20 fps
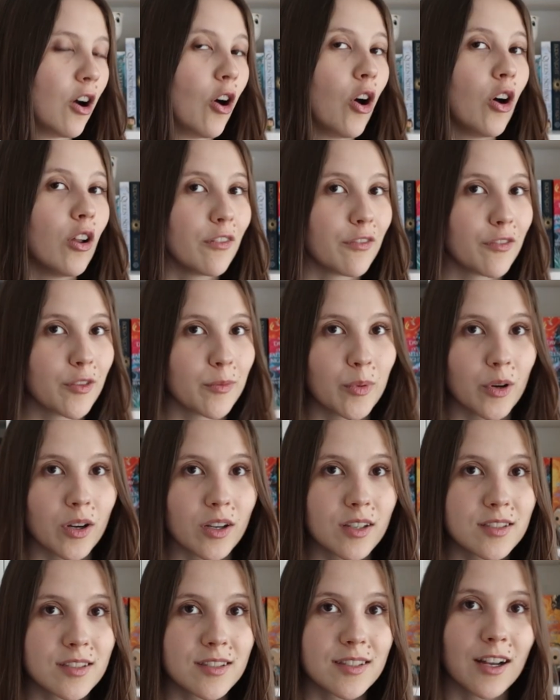all of the
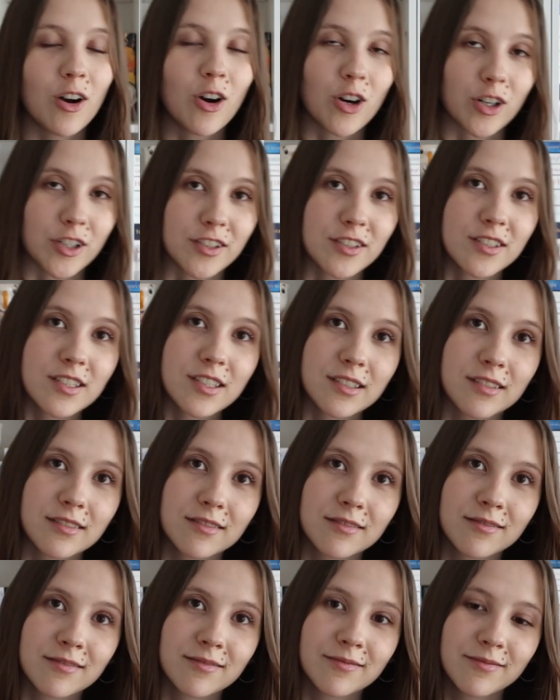books that aren't
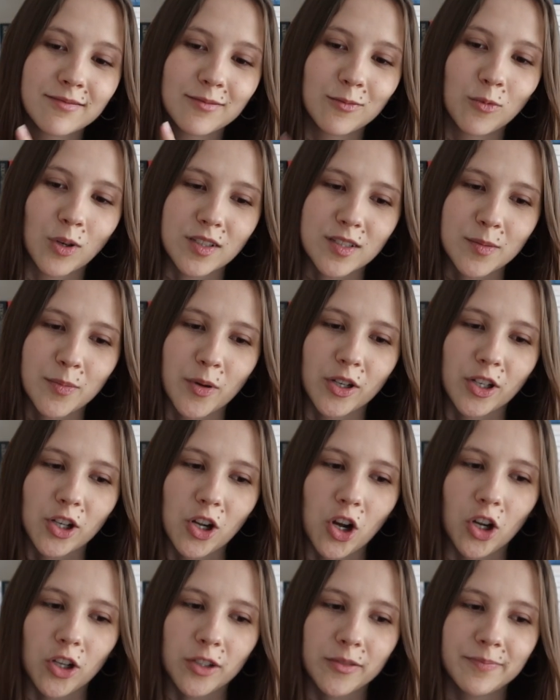Once Upon a
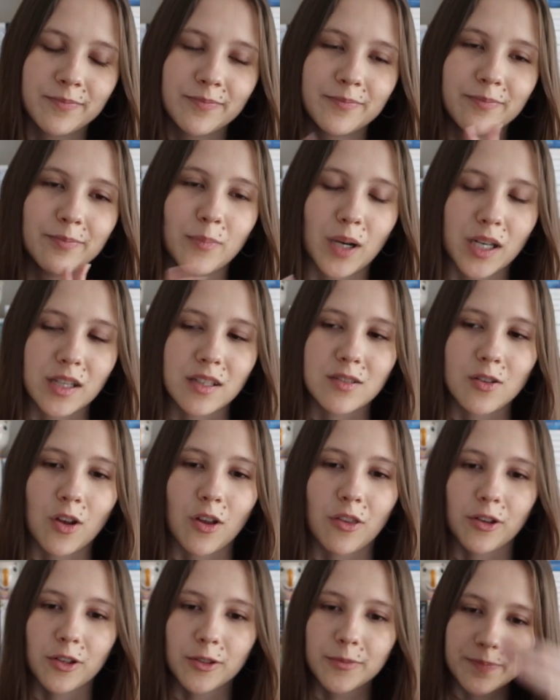Con by this
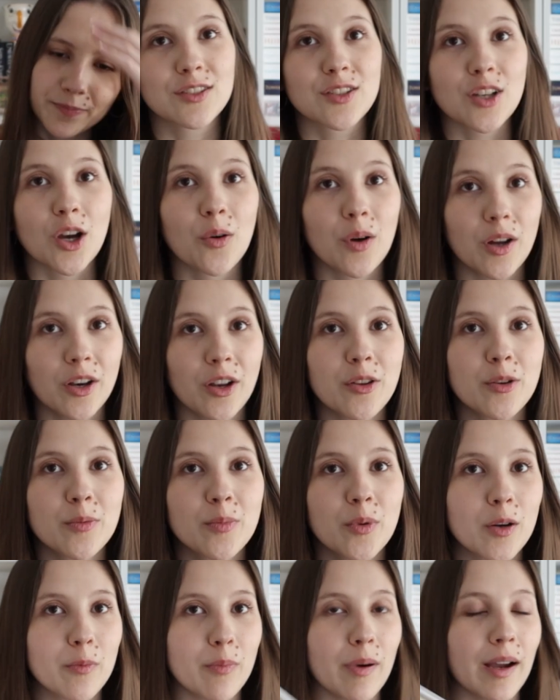author. So another
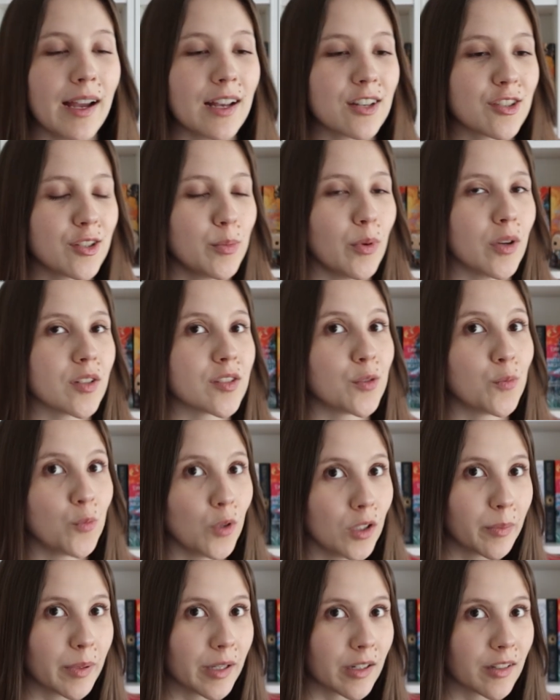book by Ashley Poston
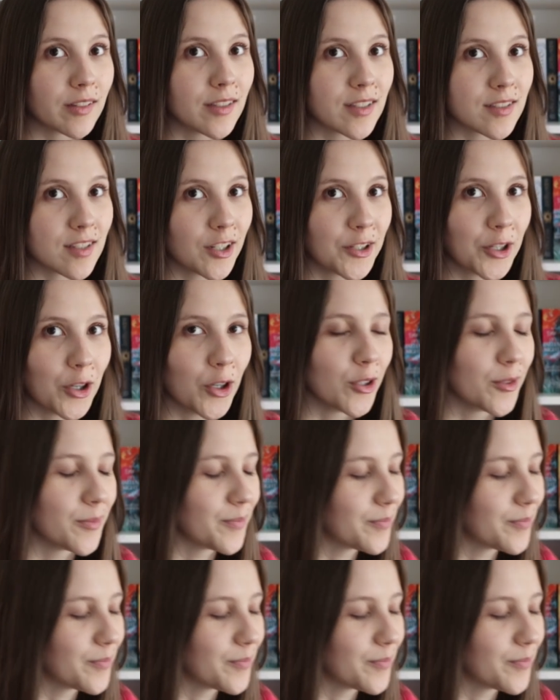will appear in this unhaul.